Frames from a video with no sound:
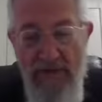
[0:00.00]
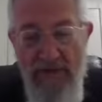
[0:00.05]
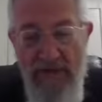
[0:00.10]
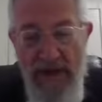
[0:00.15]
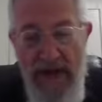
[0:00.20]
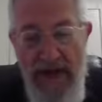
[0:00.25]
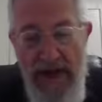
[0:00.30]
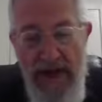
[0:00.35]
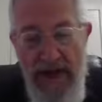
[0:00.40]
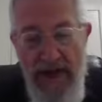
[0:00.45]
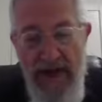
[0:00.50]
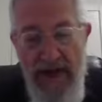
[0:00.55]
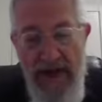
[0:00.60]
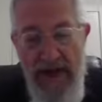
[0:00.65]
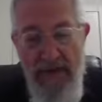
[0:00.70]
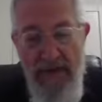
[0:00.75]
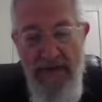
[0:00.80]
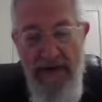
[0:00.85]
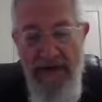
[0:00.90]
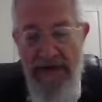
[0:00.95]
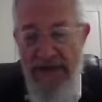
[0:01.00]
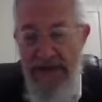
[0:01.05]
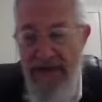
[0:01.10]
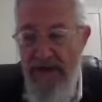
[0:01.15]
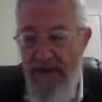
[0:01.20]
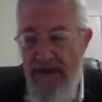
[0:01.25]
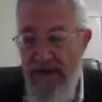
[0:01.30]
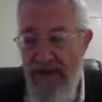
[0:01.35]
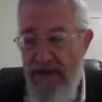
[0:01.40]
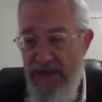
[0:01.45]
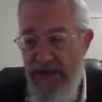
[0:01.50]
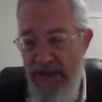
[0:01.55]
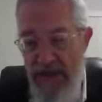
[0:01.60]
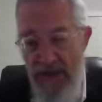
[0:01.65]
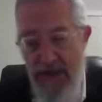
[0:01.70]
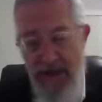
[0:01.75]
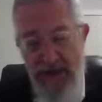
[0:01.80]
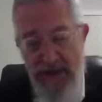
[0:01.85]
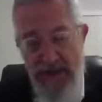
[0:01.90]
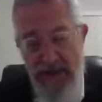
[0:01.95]

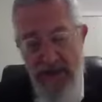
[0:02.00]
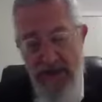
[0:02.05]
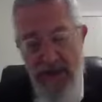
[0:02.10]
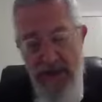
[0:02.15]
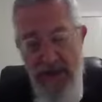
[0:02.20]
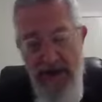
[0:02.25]
lios,